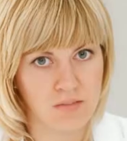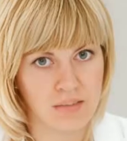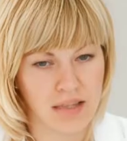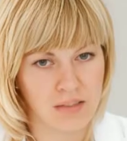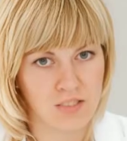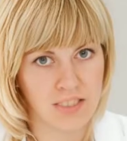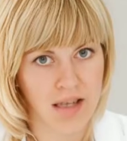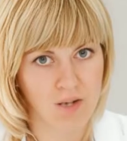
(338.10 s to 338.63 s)

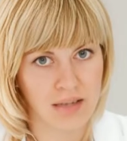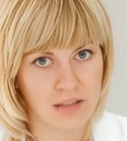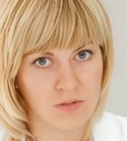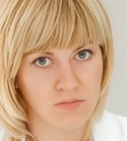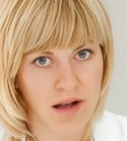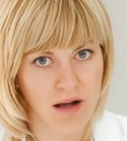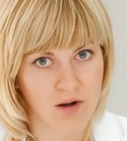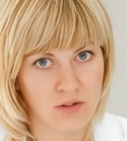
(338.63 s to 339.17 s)

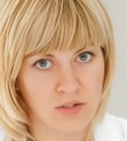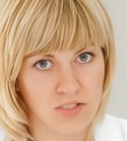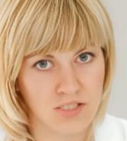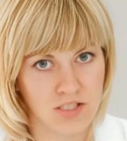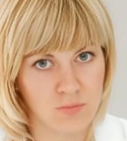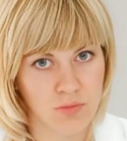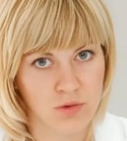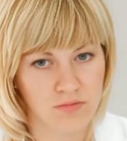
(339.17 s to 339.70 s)
Contain
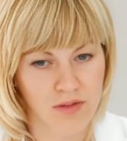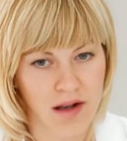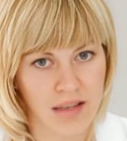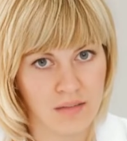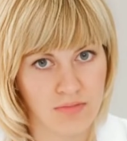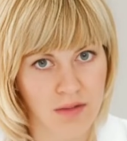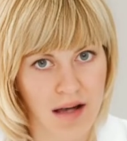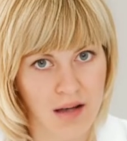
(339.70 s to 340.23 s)
valves to
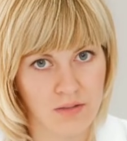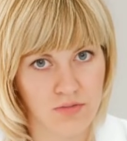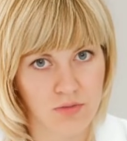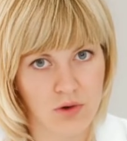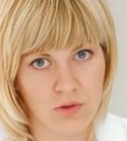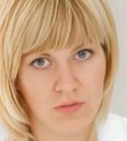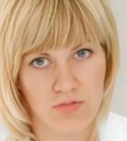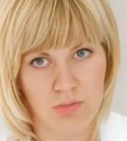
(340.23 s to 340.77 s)
prevent
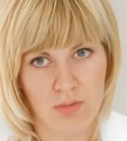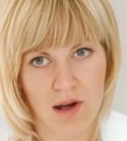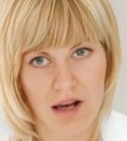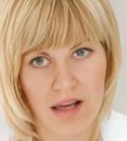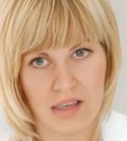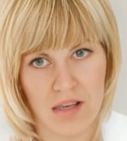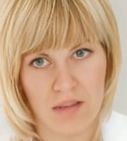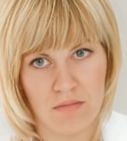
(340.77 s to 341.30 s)
backflow of
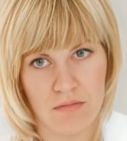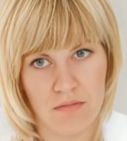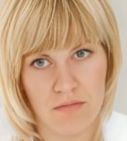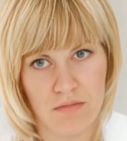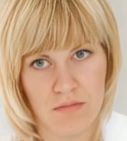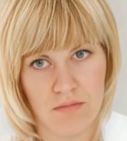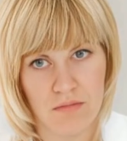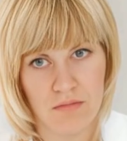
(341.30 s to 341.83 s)
blood.
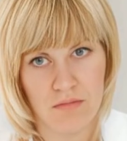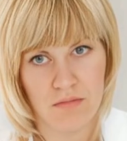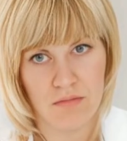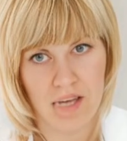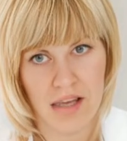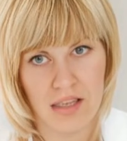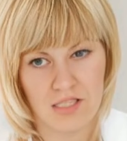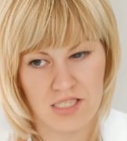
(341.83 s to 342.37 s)

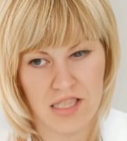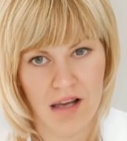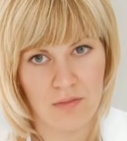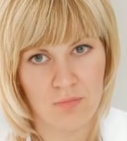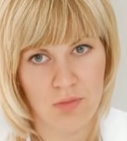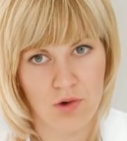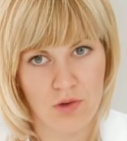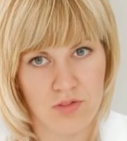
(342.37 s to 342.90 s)

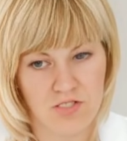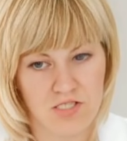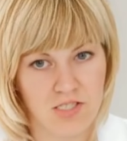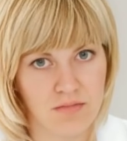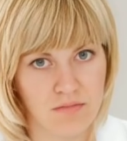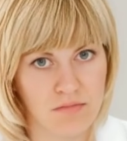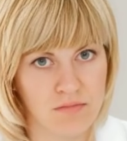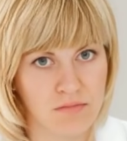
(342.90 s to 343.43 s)

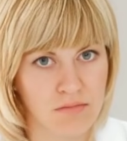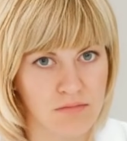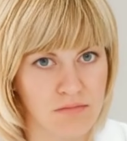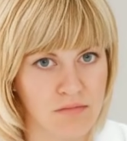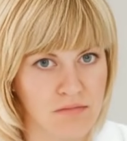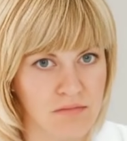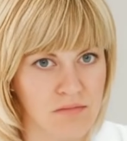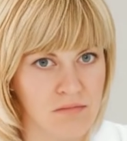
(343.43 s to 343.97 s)
Examples:
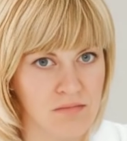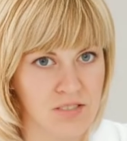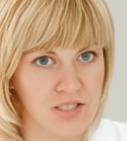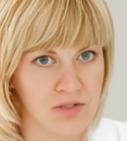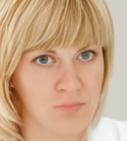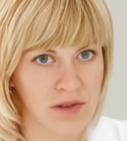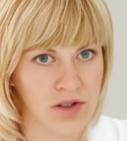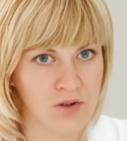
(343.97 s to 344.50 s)

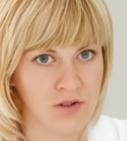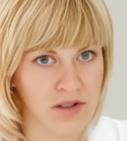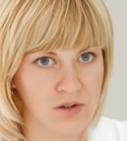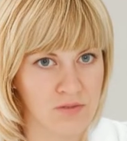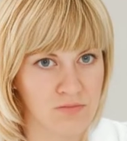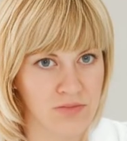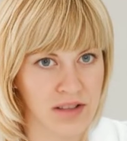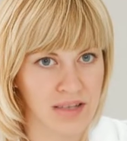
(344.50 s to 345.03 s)

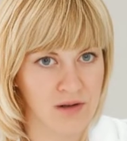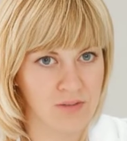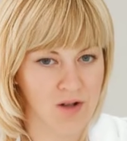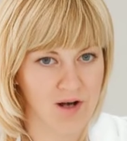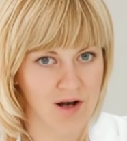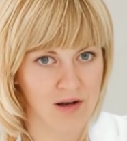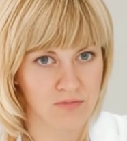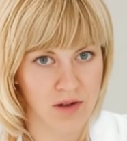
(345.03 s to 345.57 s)
superior vena
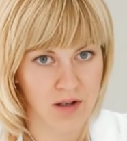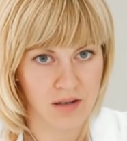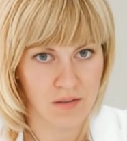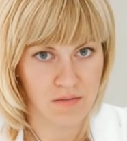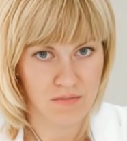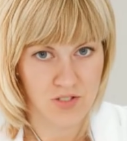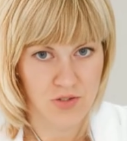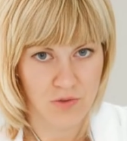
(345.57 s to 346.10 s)

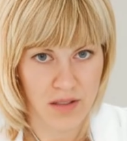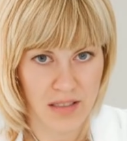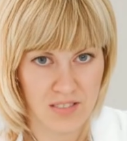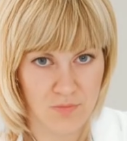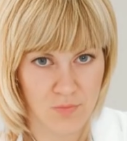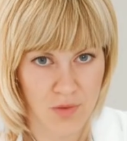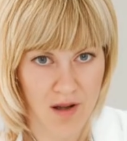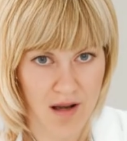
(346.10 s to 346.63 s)
cava
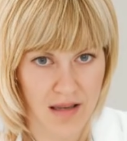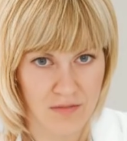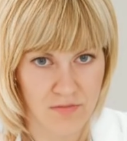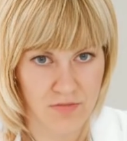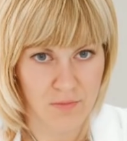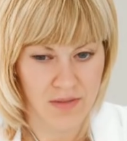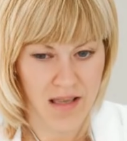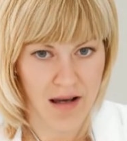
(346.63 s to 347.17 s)
drains
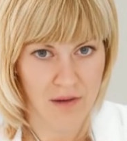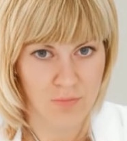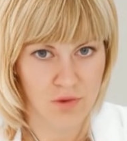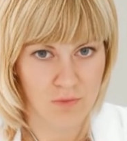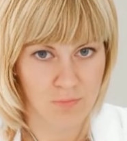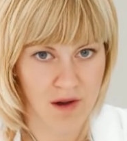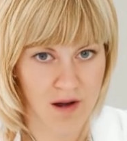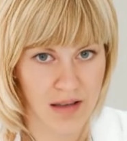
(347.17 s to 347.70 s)
blood from the
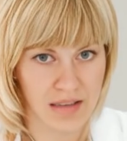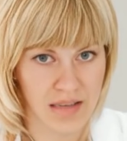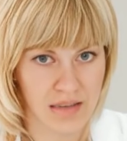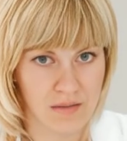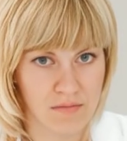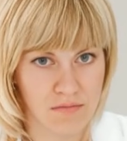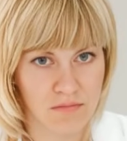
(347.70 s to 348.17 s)
upper body.